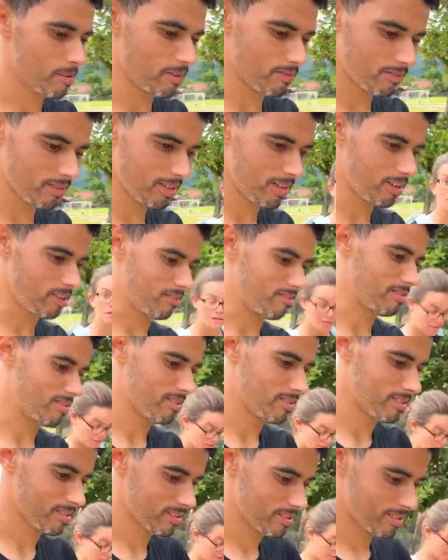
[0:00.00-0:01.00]
Buffalo,
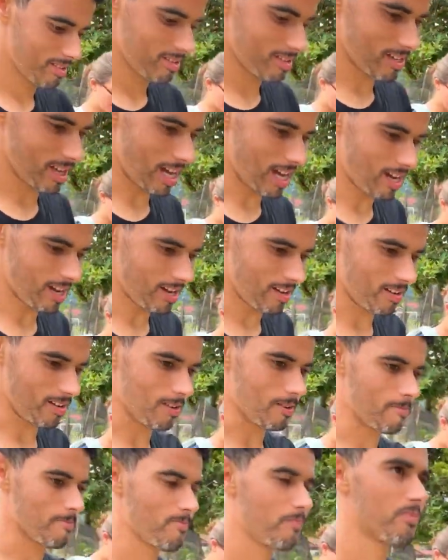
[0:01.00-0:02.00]
actually, yeah.
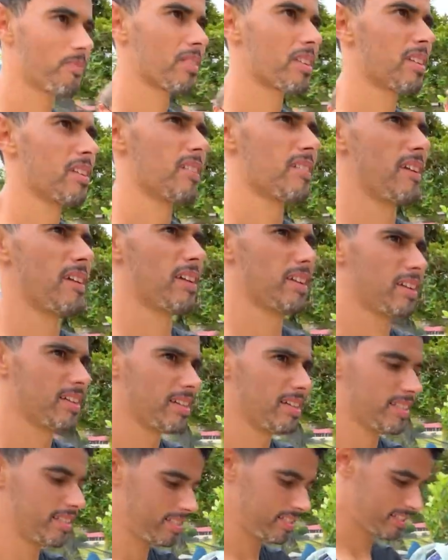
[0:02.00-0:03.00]
Ah. And the Batak is a
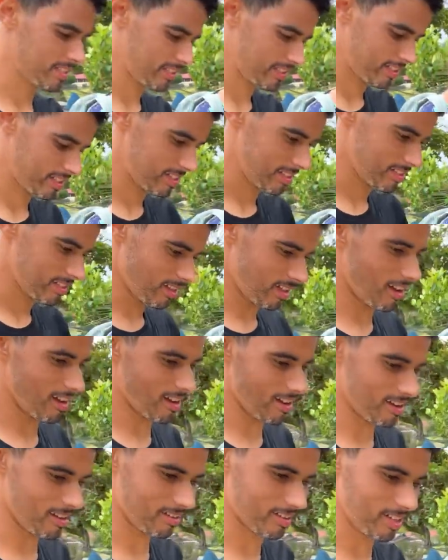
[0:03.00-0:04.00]
boat.
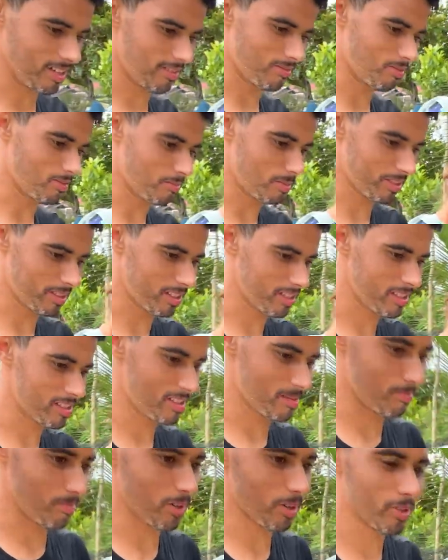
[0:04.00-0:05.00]
Ah, okay. For Batak is
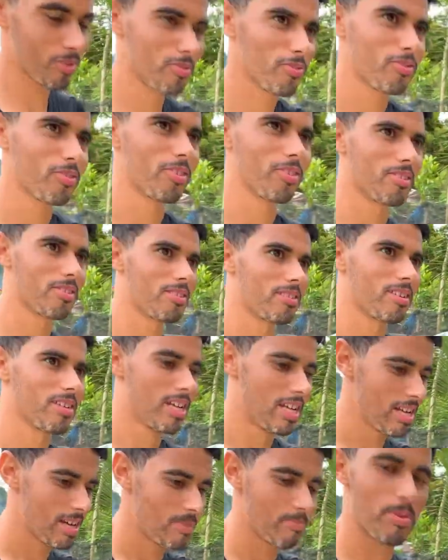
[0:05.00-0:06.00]
a boat. For
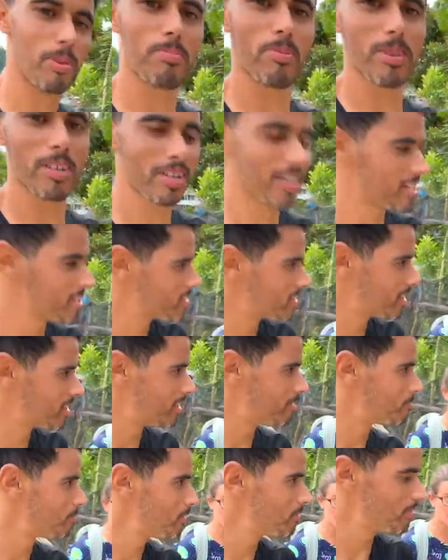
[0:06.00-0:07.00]
people here is a
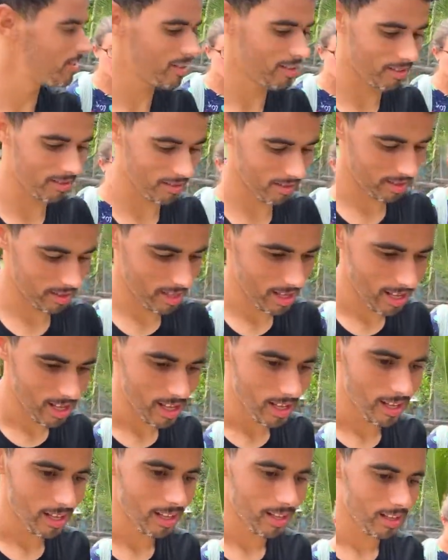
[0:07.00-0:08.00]
Minangkabau. Buffalo.
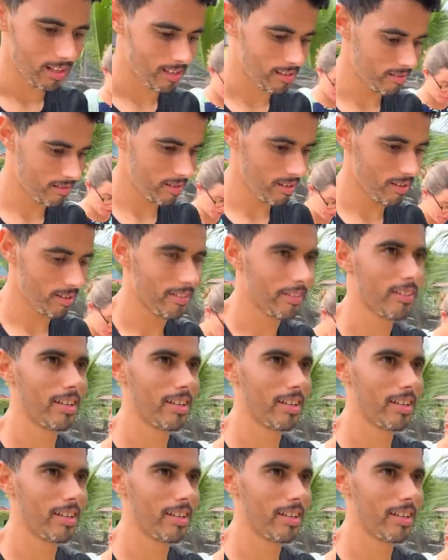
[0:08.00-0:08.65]
It's a, the buffalo oh.